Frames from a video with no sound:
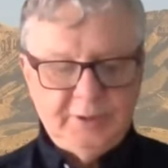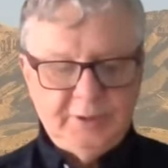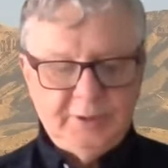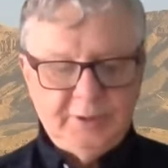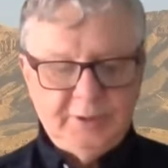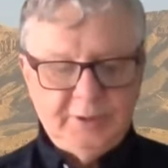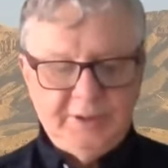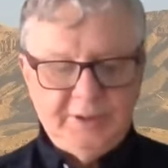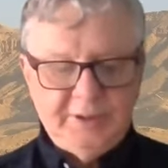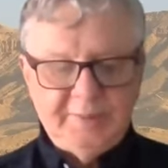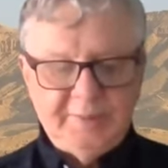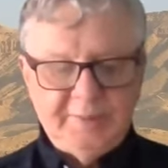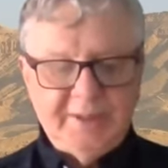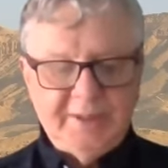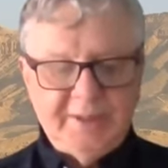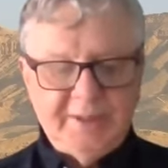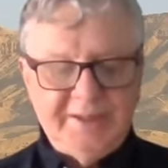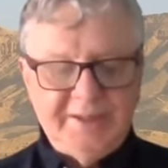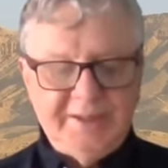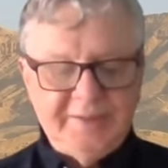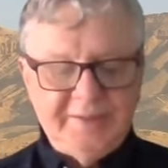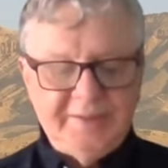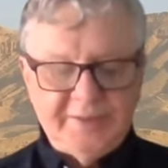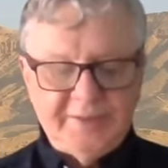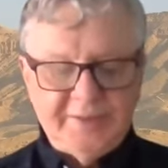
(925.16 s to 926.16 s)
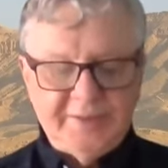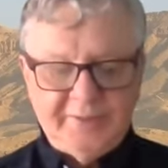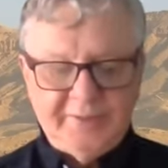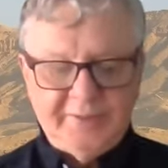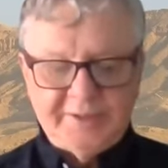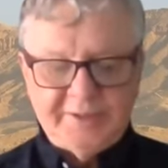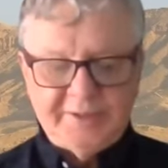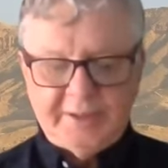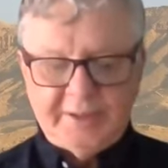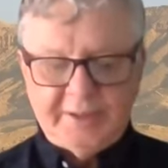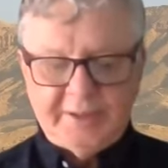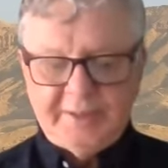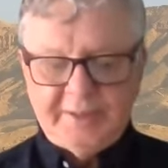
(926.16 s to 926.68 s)
He may even in
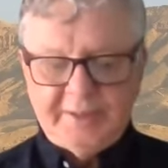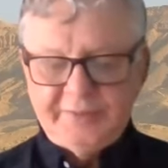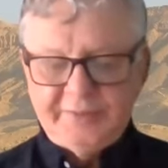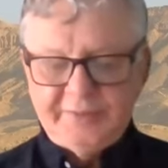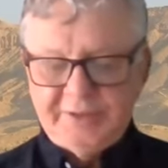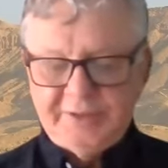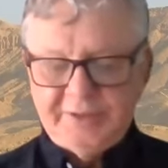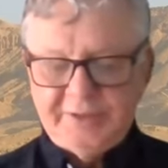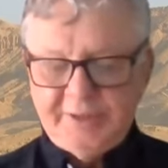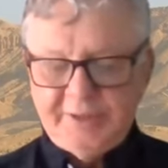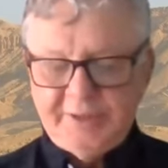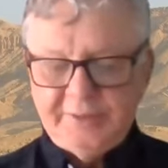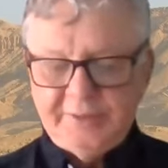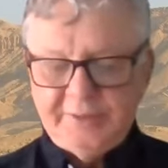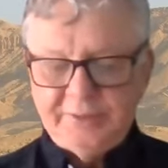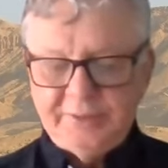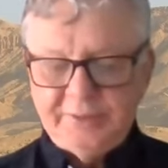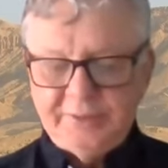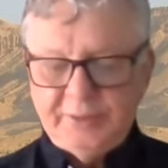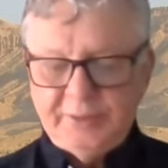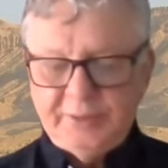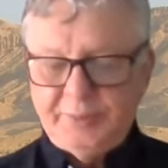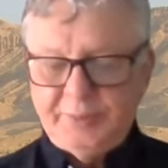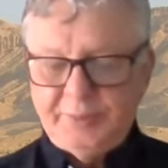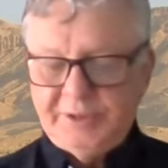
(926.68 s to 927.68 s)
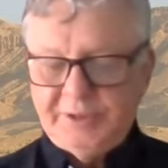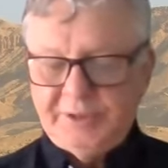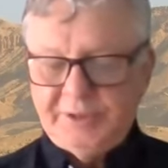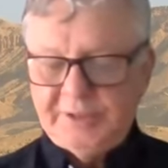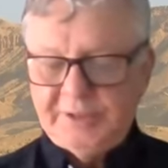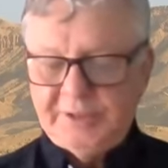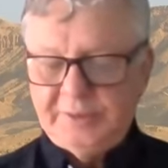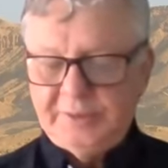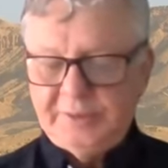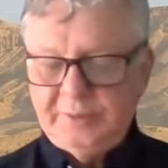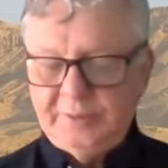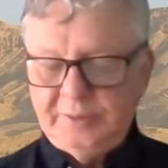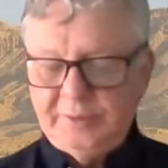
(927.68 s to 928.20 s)
this life attain to the
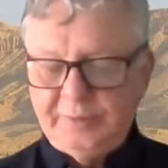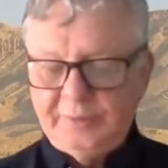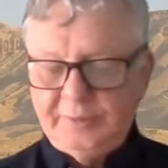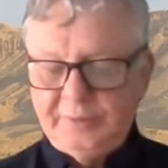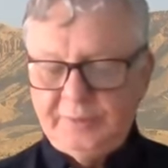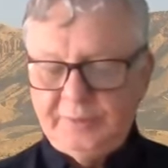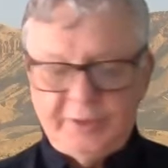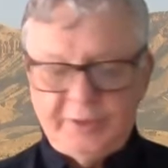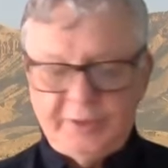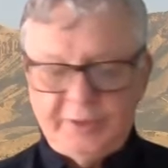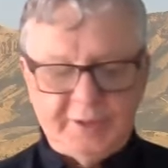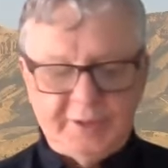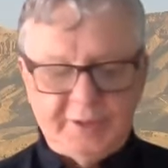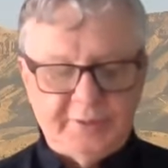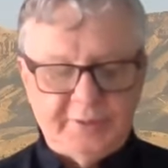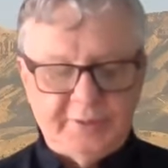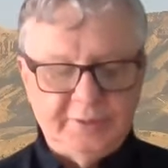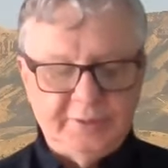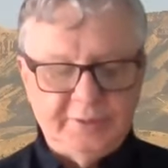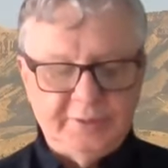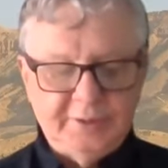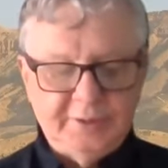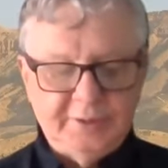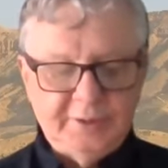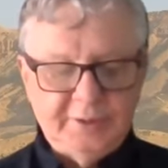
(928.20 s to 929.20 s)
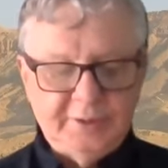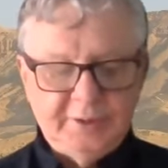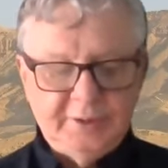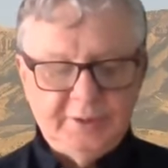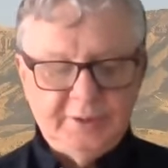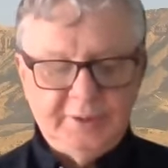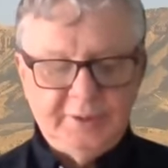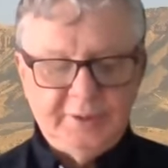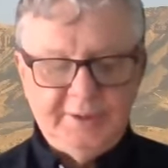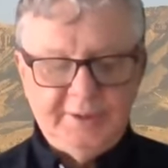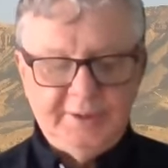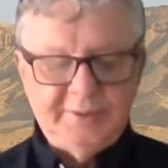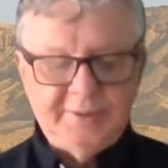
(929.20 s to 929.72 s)
possession of the Godhead
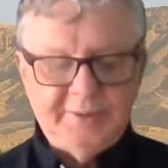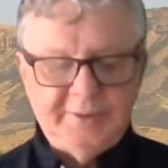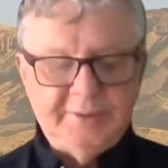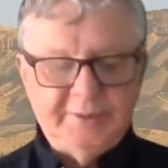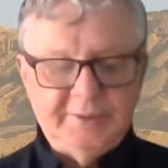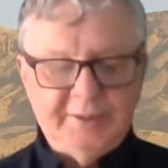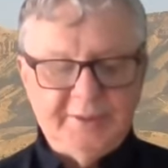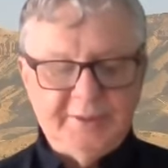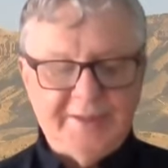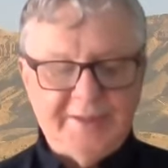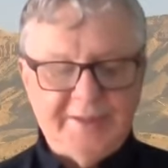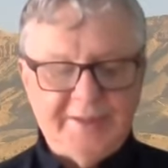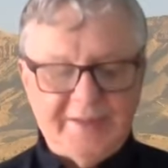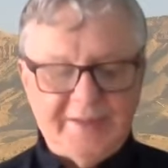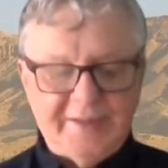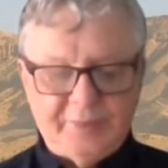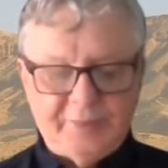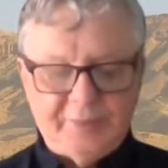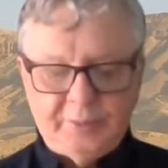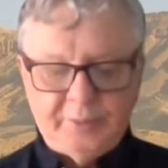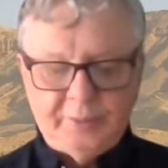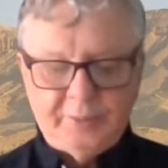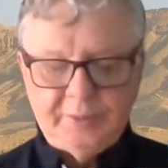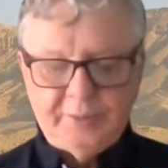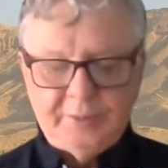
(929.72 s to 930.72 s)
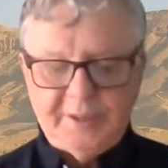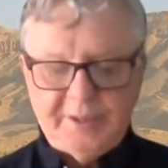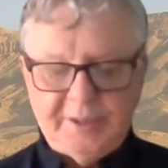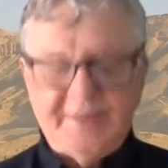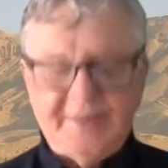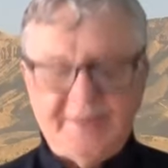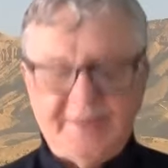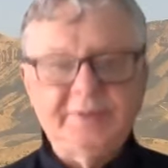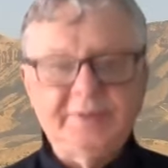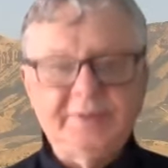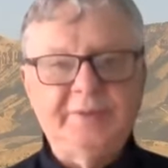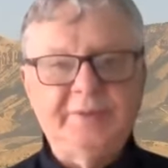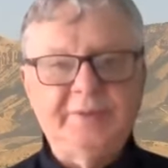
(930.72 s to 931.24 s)
in an ineffable
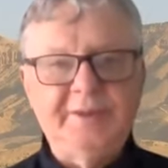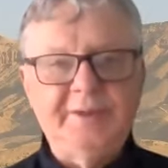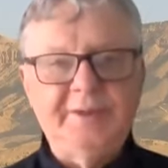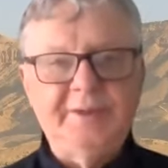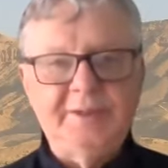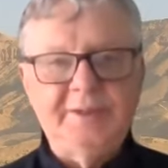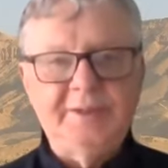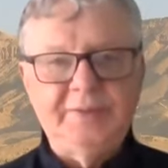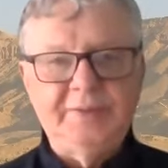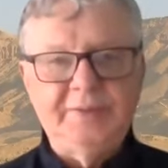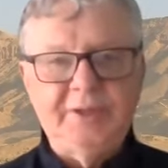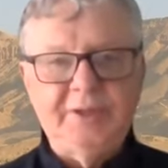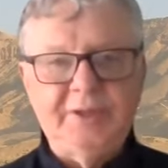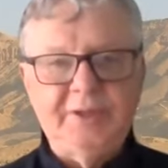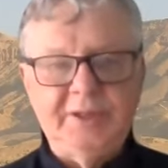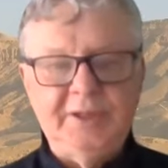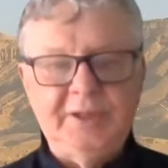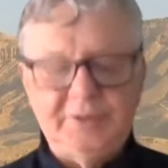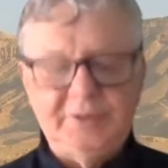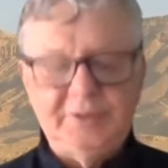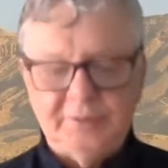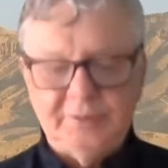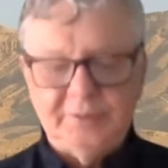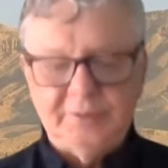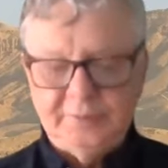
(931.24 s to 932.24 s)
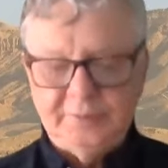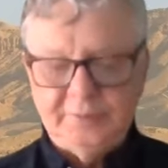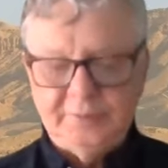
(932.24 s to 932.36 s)
act of identification,